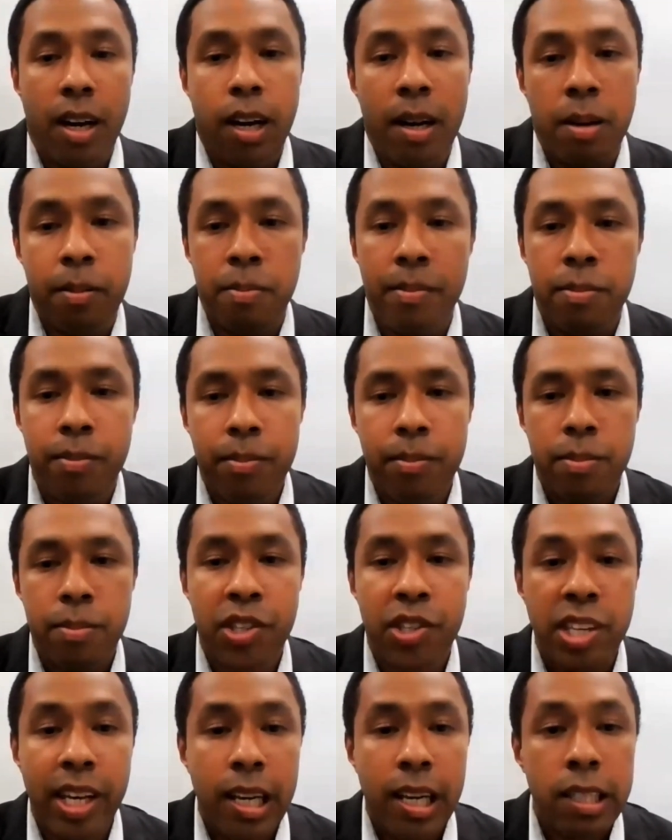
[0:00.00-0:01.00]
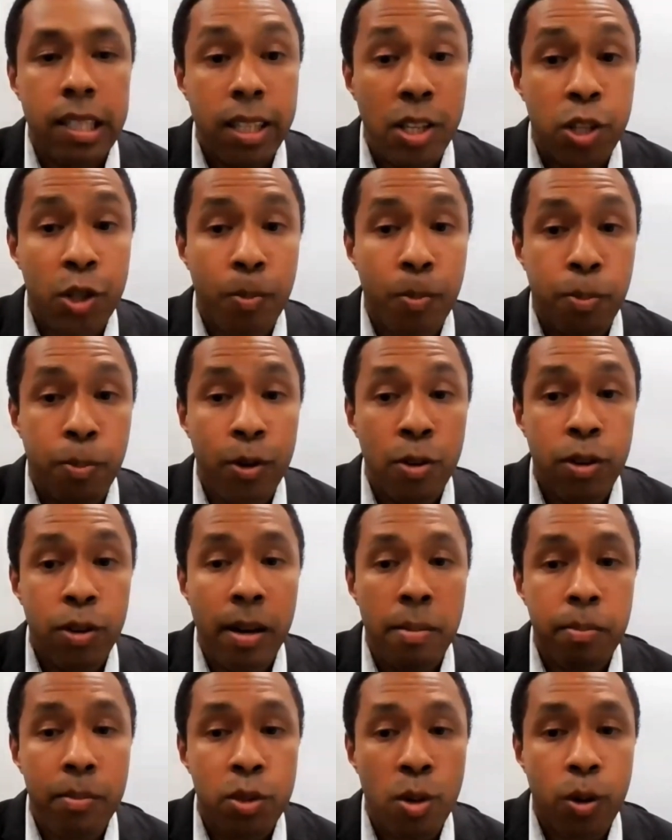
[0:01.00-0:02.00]
CLT's
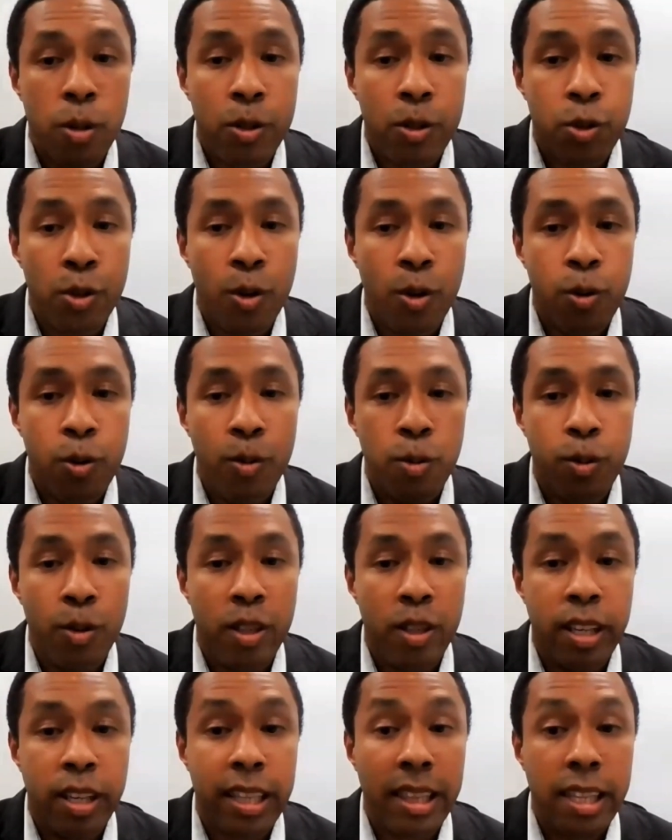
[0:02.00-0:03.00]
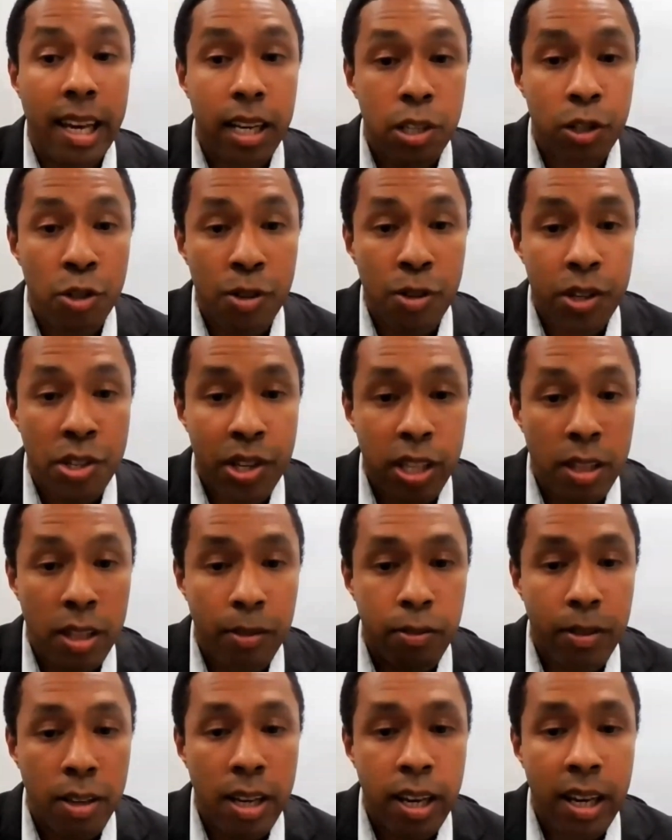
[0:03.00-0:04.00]
programs also, that extra
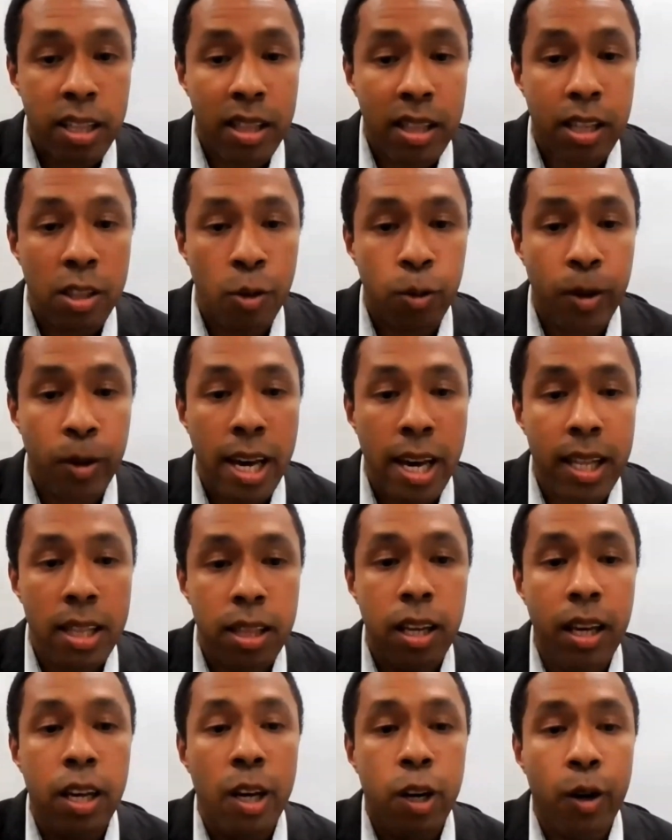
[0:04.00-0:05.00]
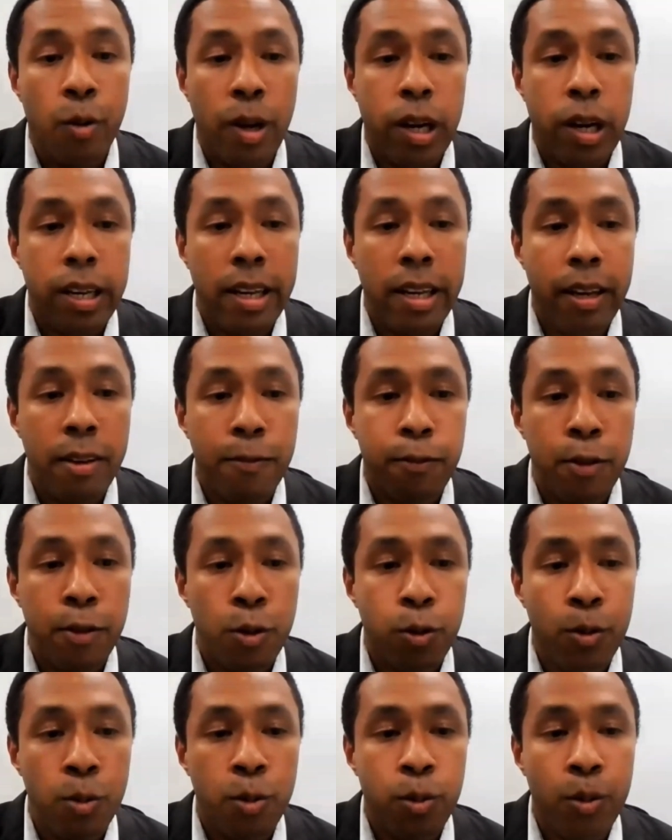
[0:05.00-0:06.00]
certificate that you get will give
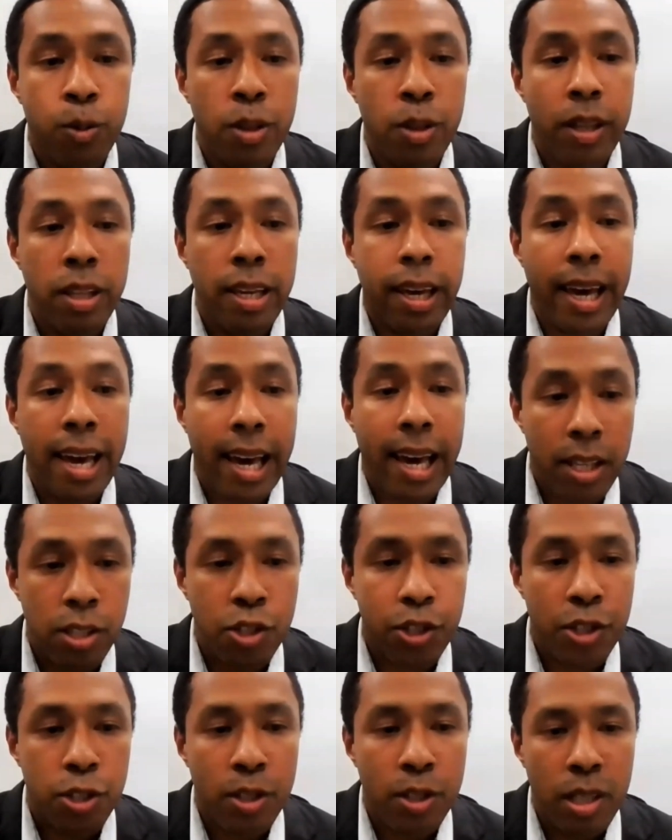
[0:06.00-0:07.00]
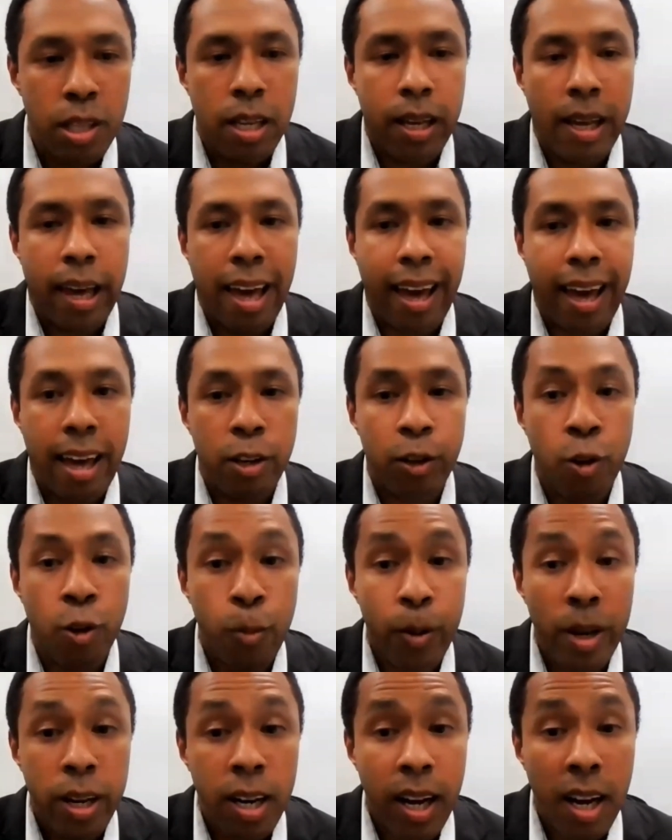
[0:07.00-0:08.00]
you the edge.
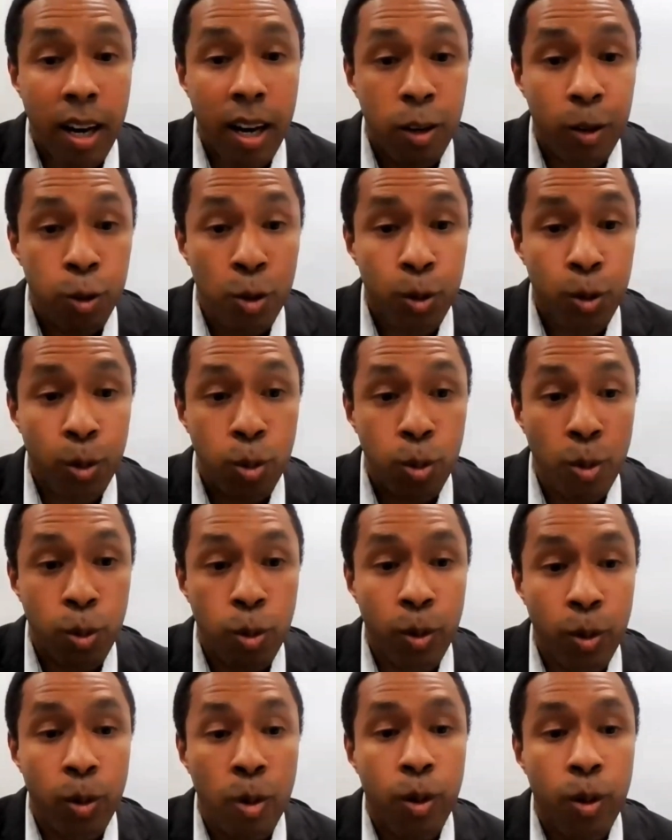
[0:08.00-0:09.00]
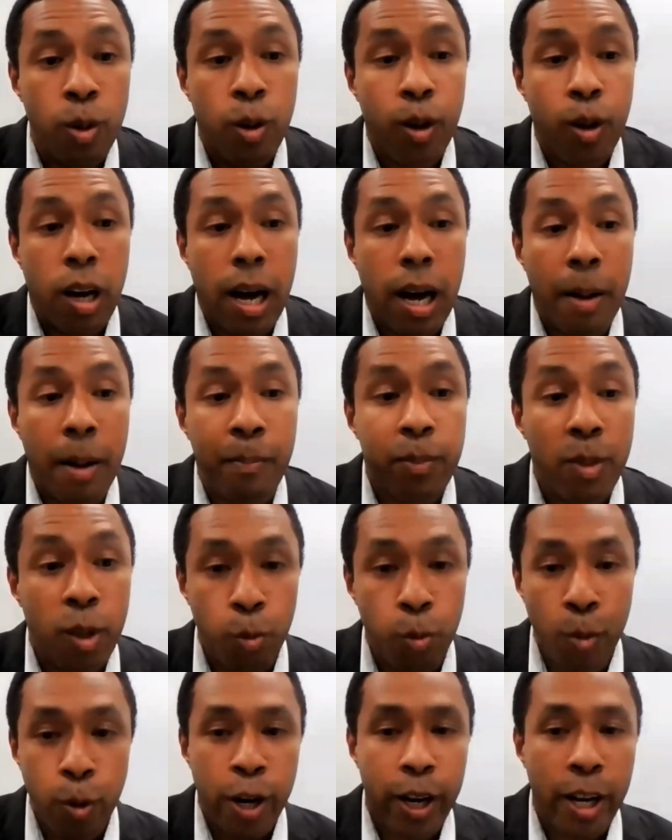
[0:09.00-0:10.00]
Knowing how to
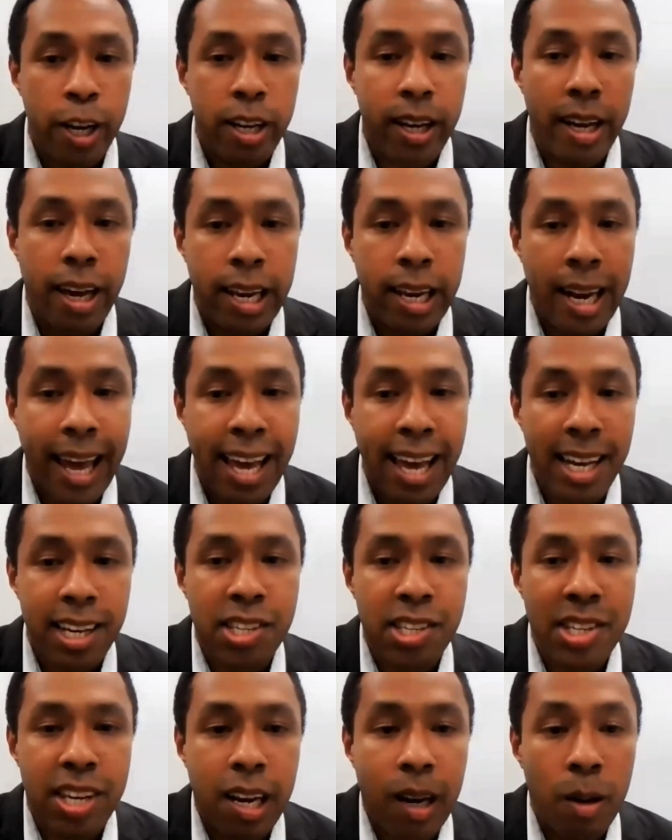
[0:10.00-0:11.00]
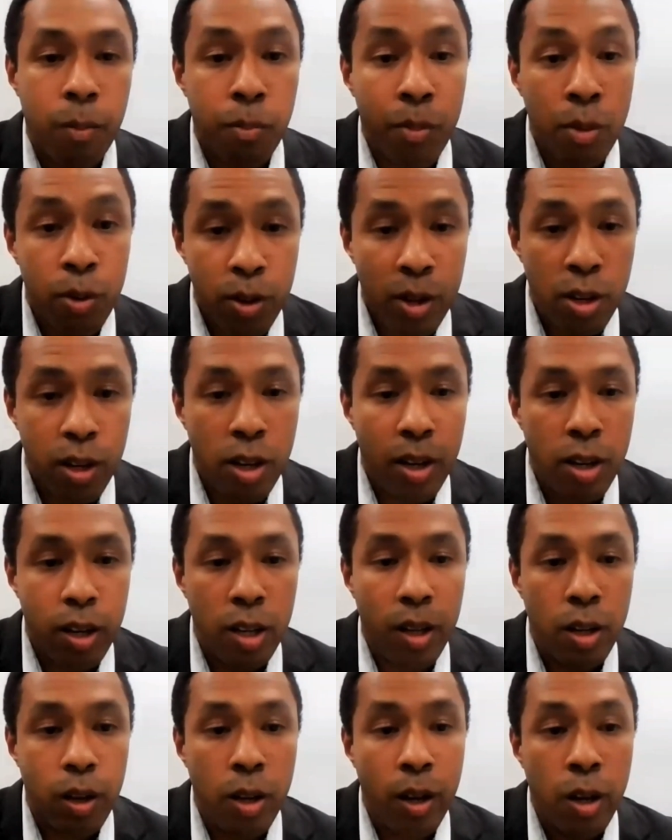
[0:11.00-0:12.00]
work an Excel book,
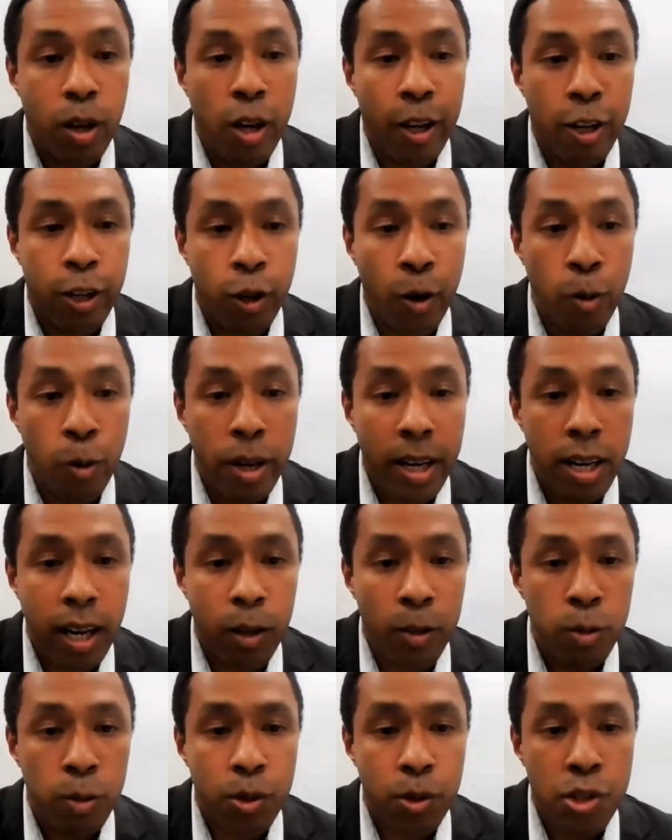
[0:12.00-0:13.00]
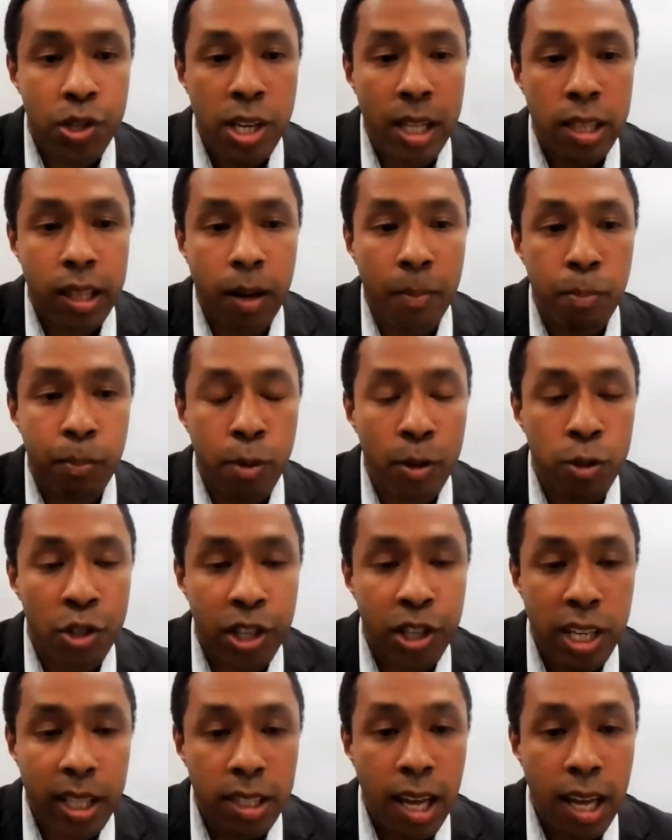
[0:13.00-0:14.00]
knowing how to set a
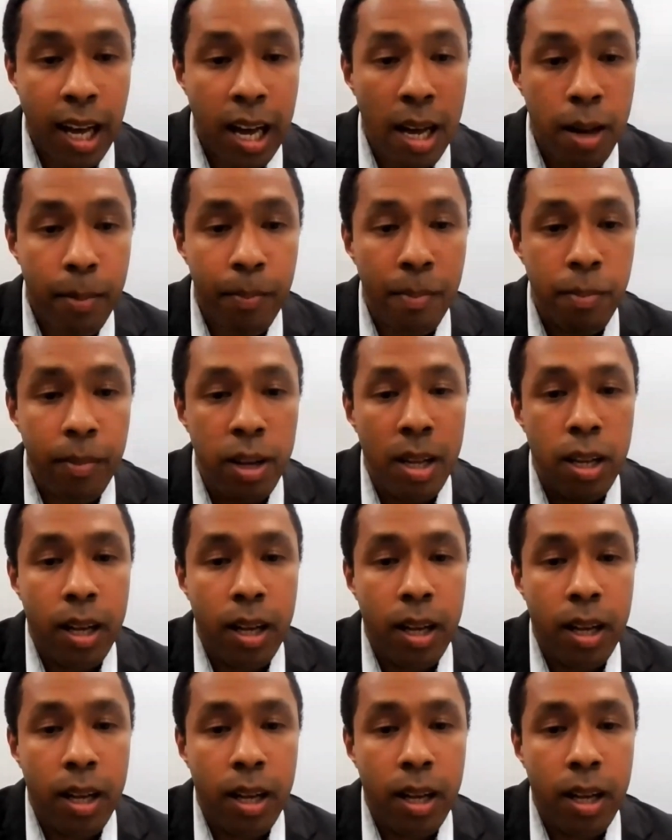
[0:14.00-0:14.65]
projector up,